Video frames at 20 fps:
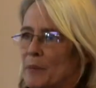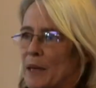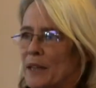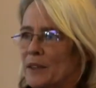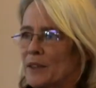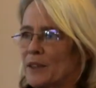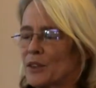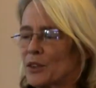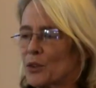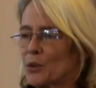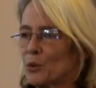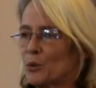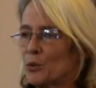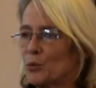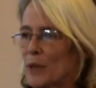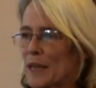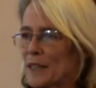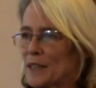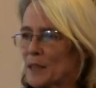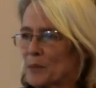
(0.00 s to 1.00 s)
mite is
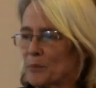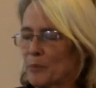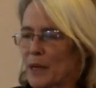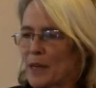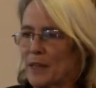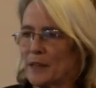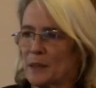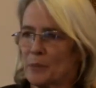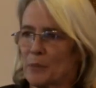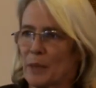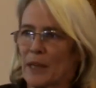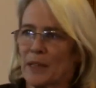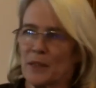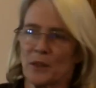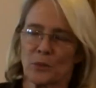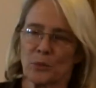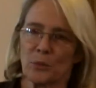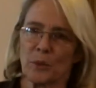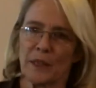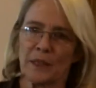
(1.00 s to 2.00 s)
called red spider
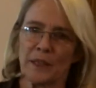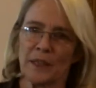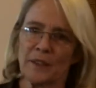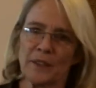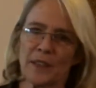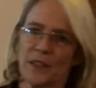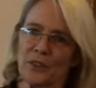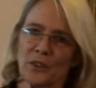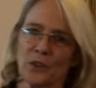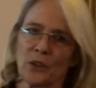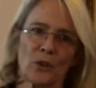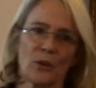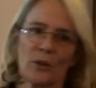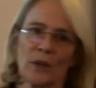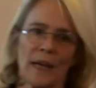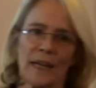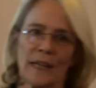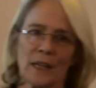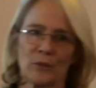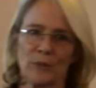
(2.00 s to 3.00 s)
mite when it doesn't
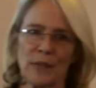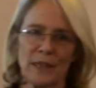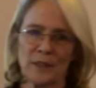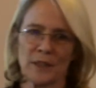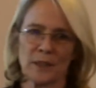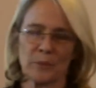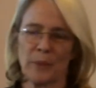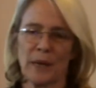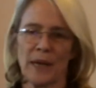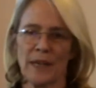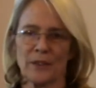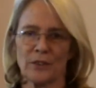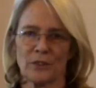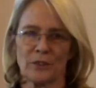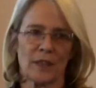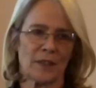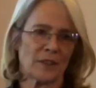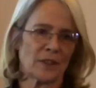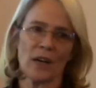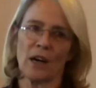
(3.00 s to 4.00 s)
look like a red spider
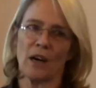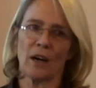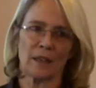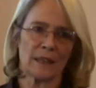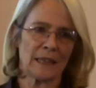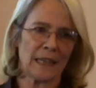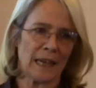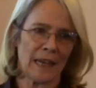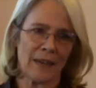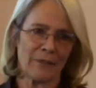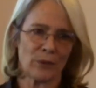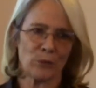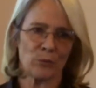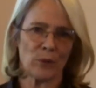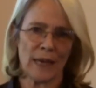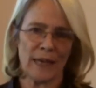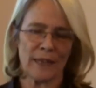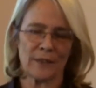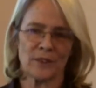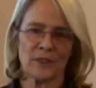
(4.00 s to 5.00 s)
and it's hardly ever
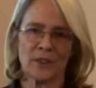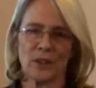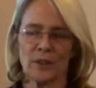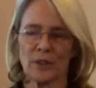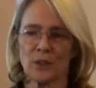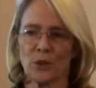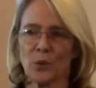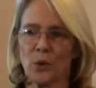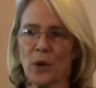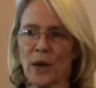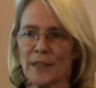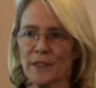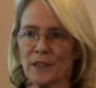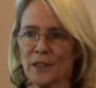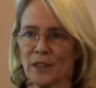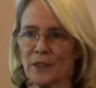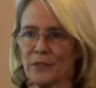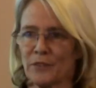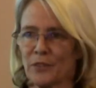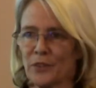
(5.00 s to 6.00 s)
red, so it's quite
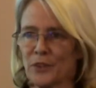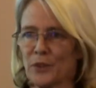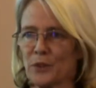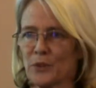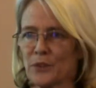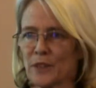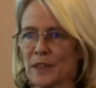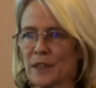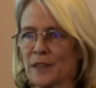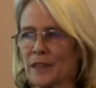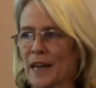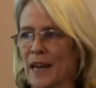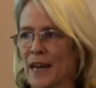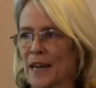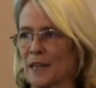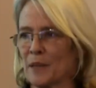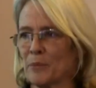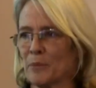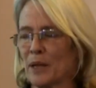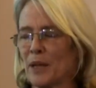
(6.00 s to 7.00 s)
a confusing
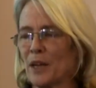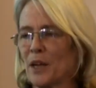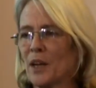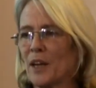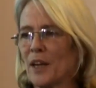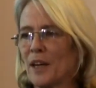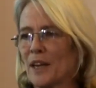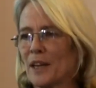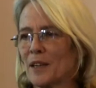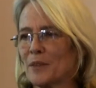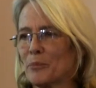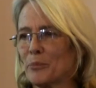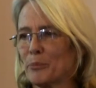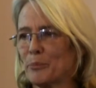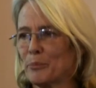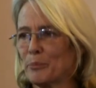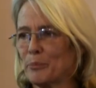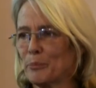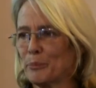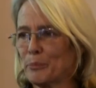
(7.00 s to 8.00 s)
name, and
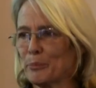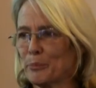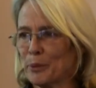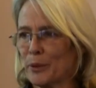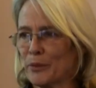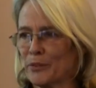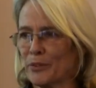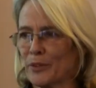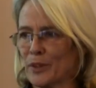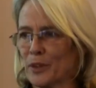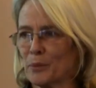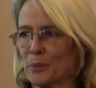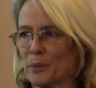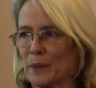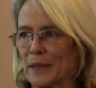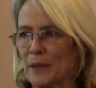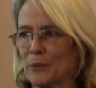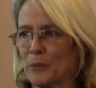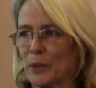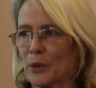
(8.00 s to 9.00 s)

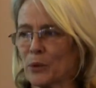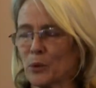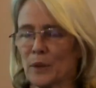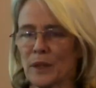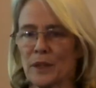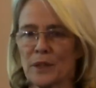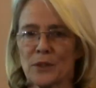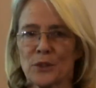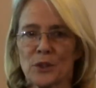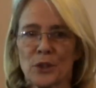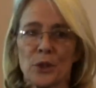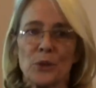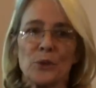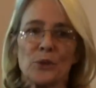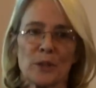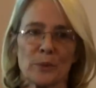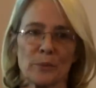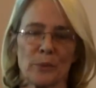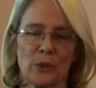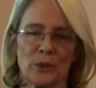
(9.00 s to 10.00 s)
preferably we call it the
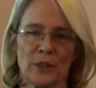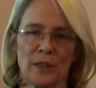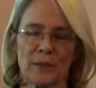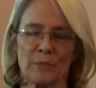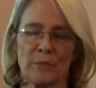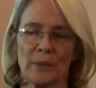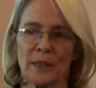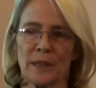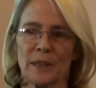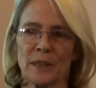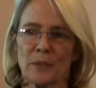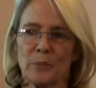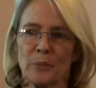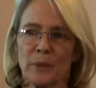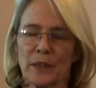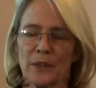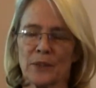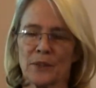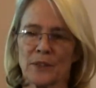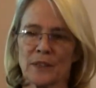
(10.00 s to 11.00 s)
two-spotted mite
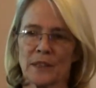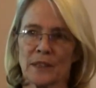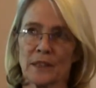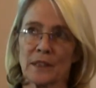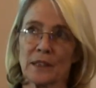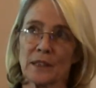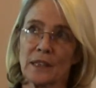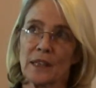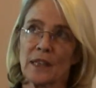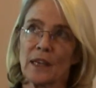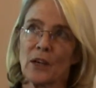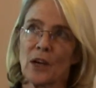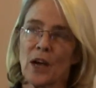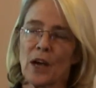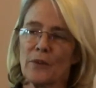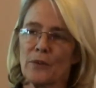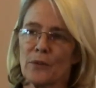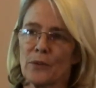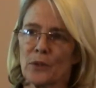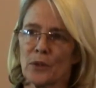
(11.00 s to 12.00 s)
because
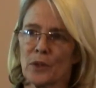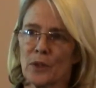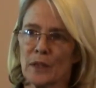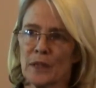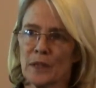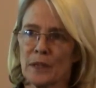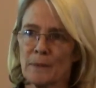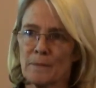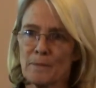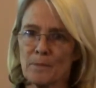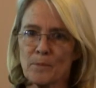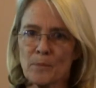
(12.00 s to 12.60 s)
over the